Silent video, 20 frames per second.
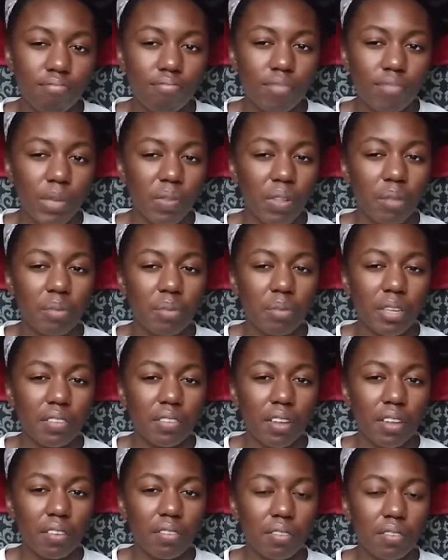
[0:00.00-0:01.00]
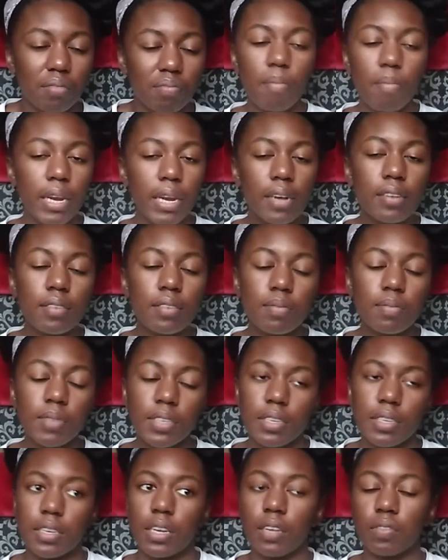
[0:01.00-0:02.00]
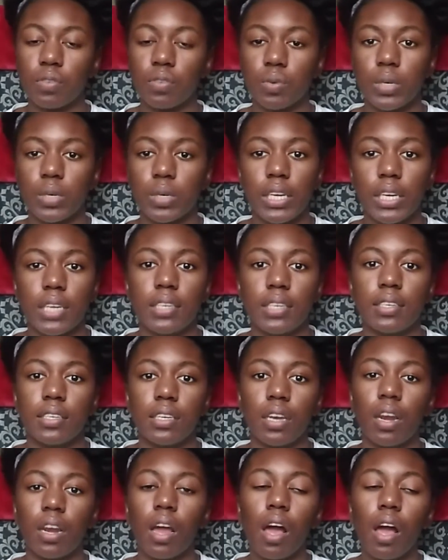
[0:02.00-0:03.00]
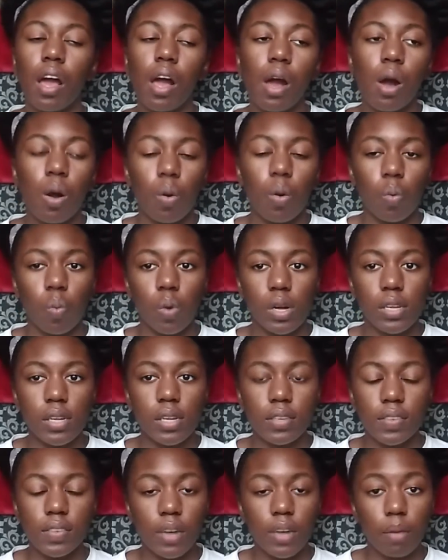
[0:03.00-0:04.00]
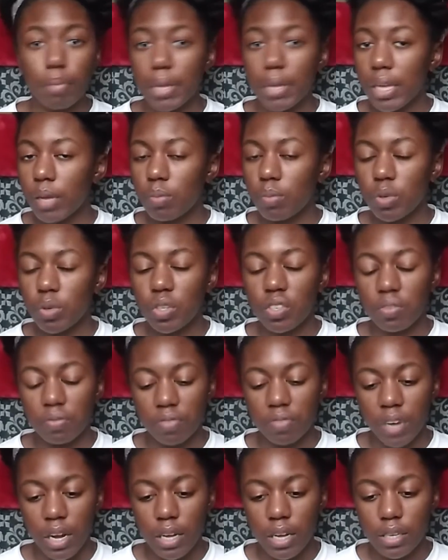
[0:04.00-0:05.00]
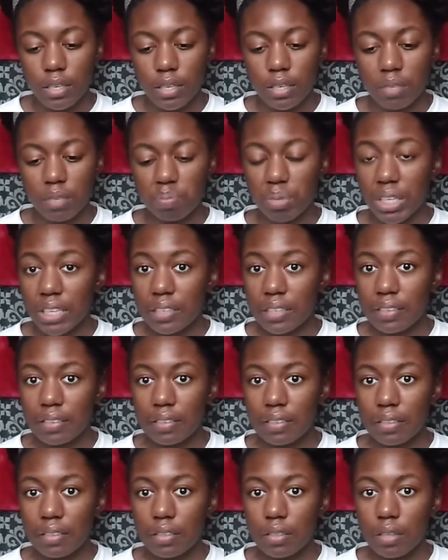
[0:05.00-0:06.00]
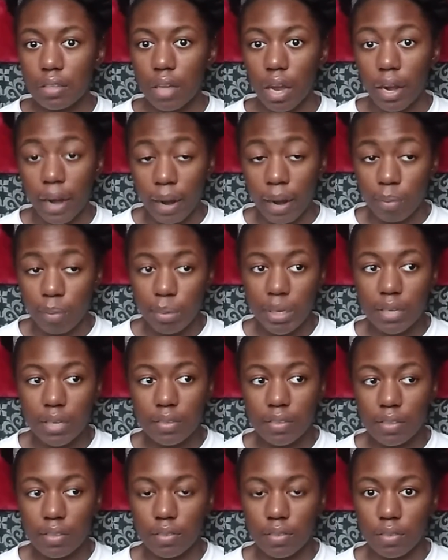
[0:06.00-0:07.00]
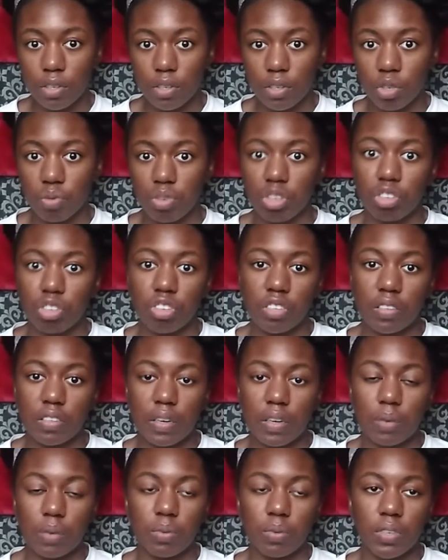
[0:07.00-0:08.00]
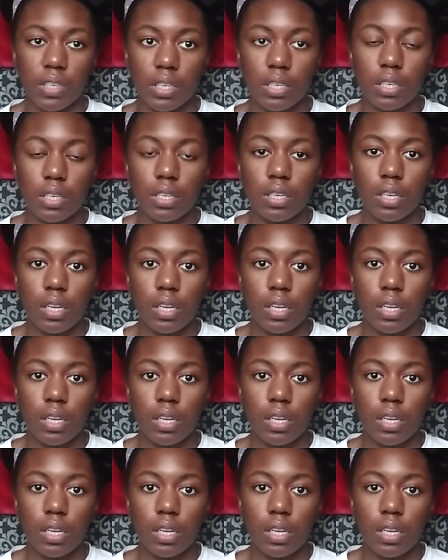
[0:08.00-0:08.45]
if that makes sense. My next mistake of 2019 was not being able to find peace and happiness in the situations that I was in.